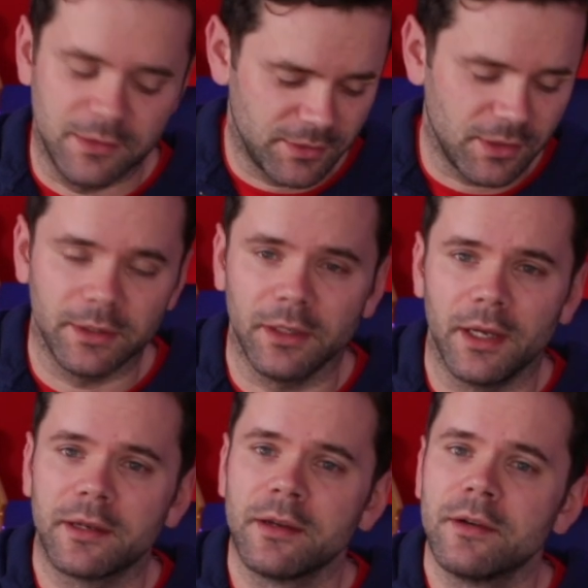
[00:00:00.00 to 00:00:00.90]
So it's going
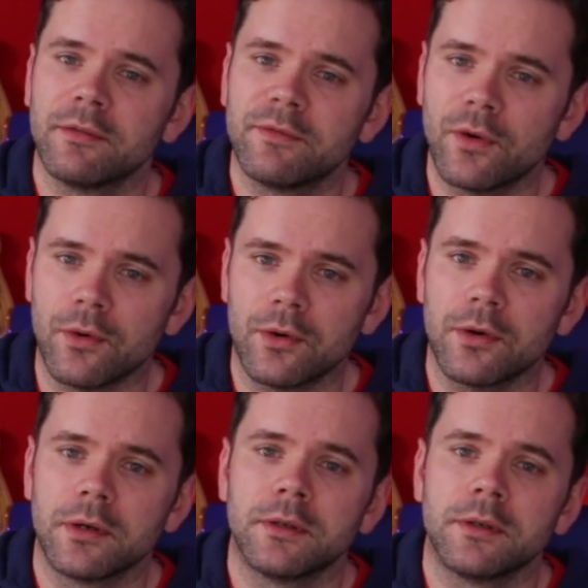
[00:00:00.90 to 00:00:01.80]
like 4,
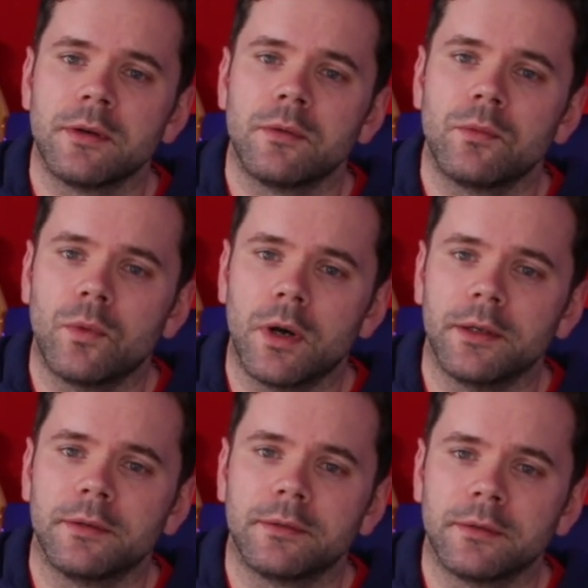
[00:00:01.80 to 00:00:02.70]

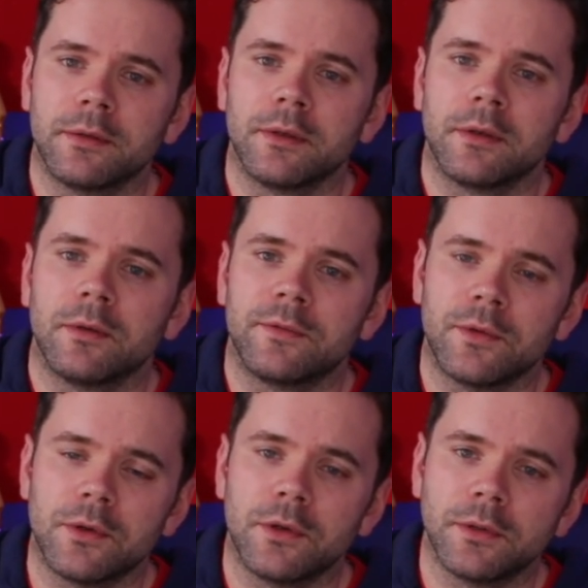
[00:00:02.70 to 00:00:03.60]
1,
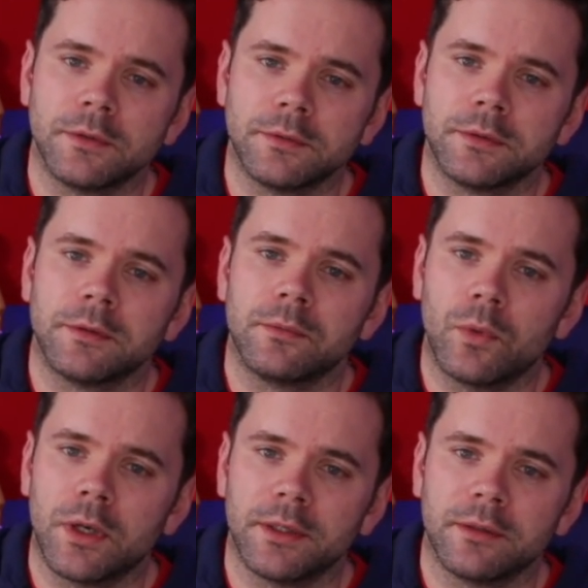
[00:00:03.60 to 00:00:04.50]
4,
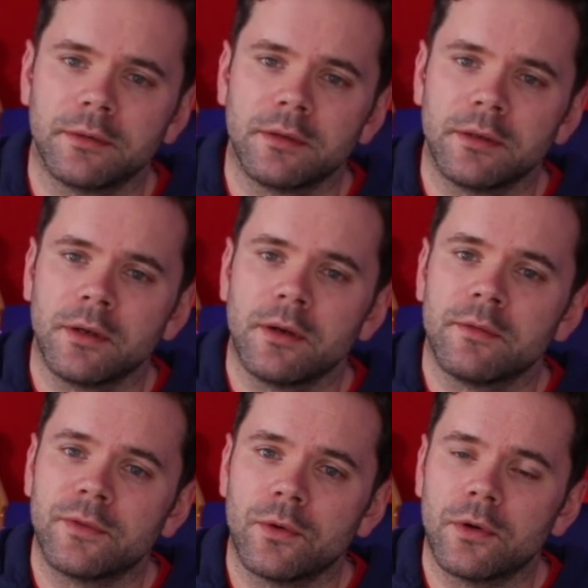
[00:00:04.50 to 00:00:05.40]
1,
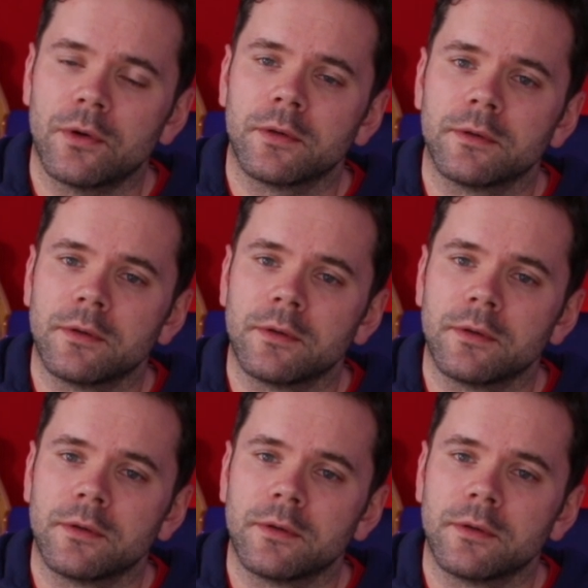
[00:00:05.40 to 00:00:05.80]
4,